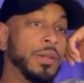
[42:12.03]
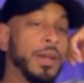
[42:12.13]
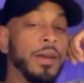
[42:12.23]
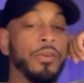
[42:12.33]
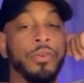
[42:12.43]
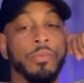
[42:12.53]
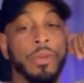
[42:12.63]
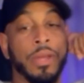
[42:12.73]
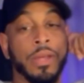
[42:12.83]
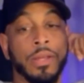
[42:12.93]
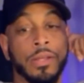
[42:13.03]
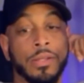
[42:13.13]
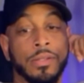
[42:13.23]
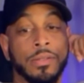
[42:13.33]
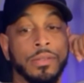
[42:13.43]
I don't know, man,
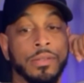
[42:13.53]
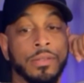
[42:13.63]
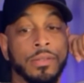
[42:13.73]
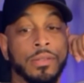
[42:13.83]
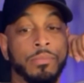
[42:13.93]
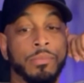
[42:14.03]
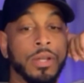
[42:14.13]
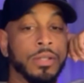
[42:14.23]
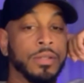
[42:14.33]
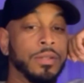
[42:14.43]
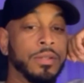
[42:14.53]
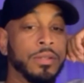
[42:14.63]
because